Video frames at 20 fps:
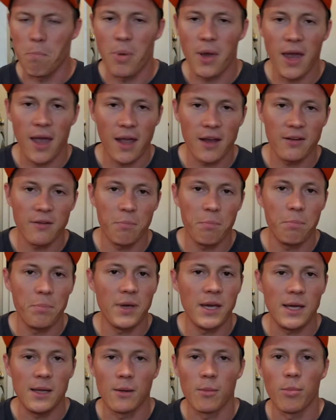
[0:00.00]
baked
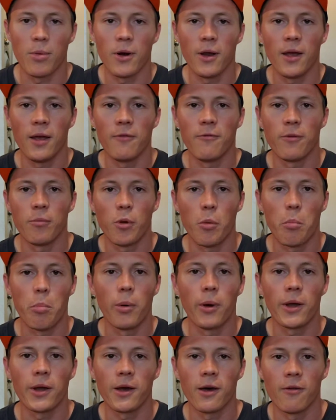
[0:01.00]
pita bread from a
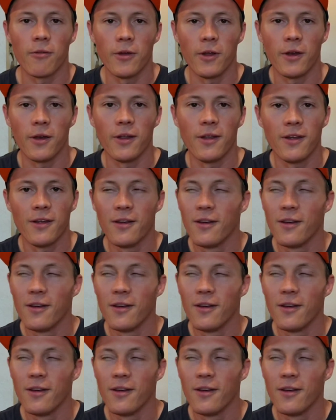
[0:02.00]
brick oven.